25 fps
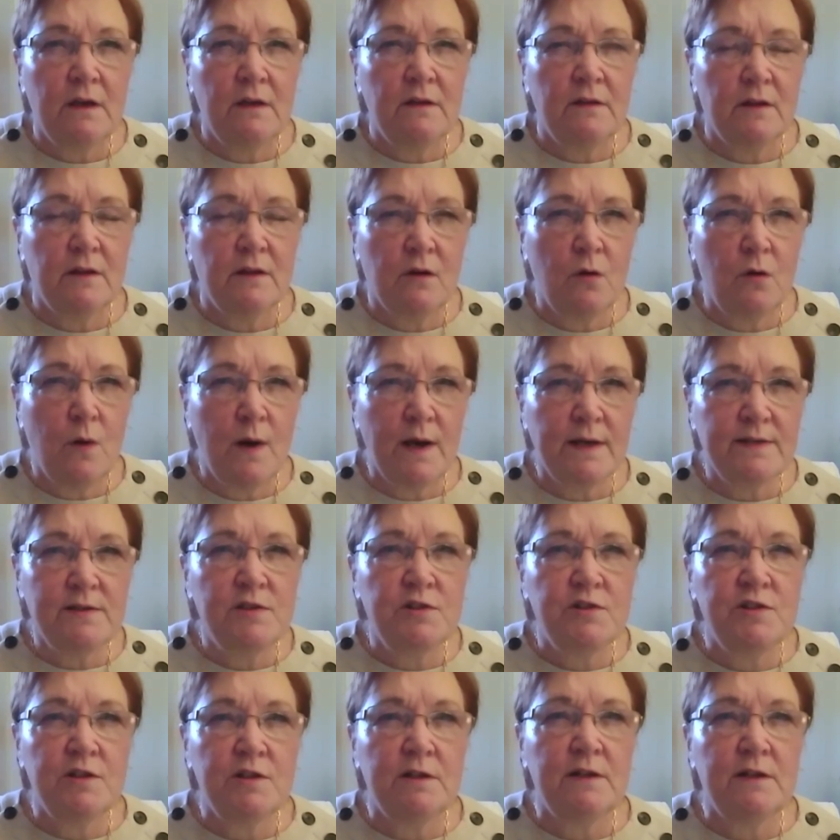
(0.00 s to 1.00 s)
The
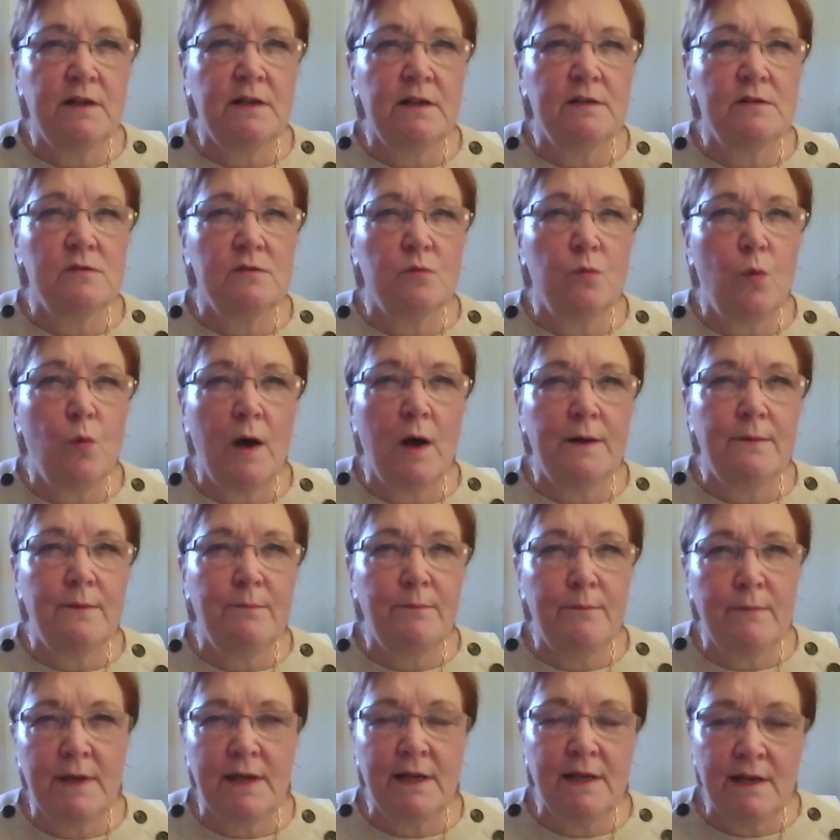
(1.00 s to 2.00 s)
question is, what
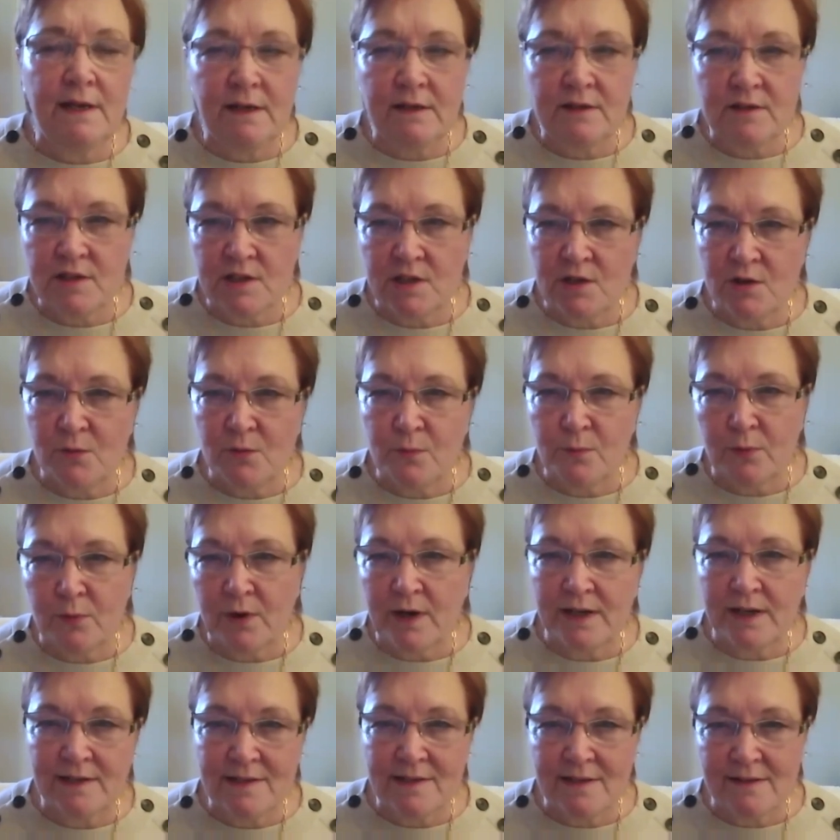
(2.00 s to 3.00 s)
meaning do you
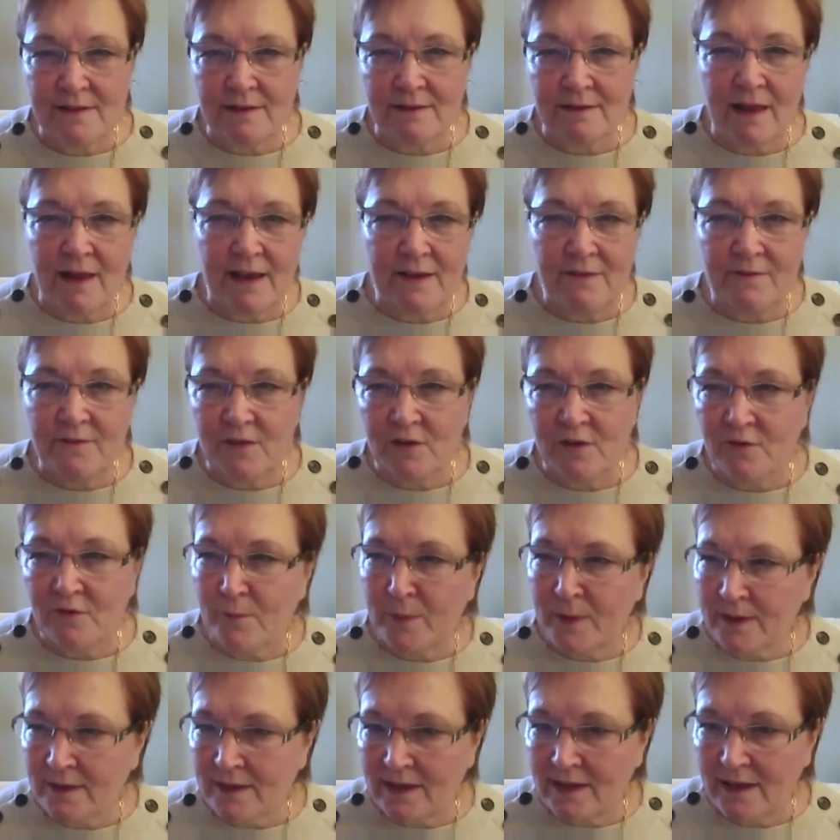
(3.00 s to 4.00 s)
bring to the life you've
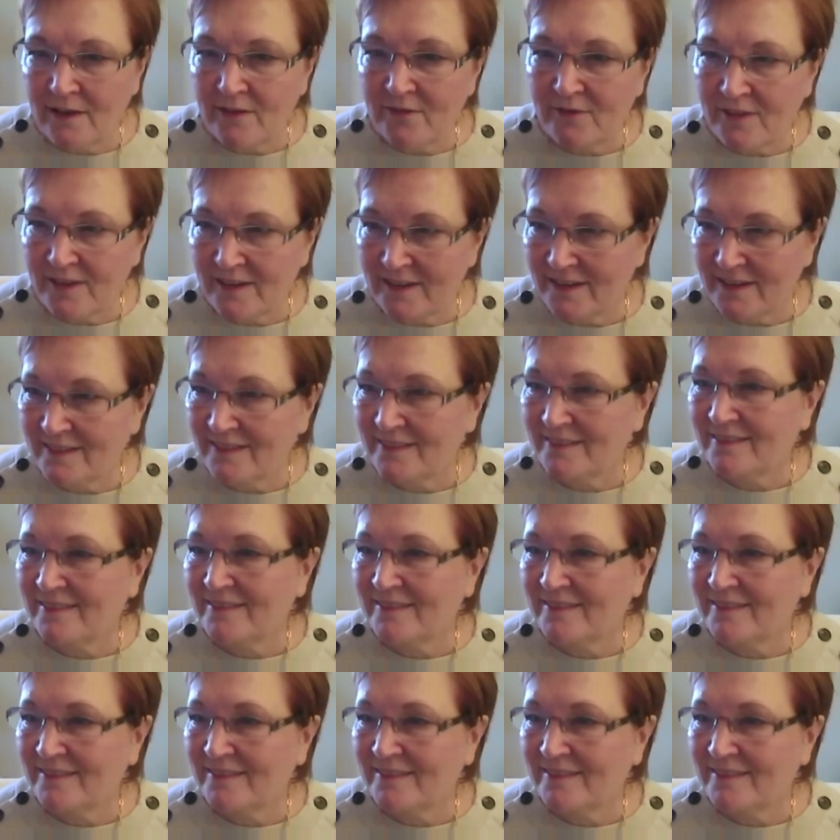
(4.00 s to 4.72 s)
been given?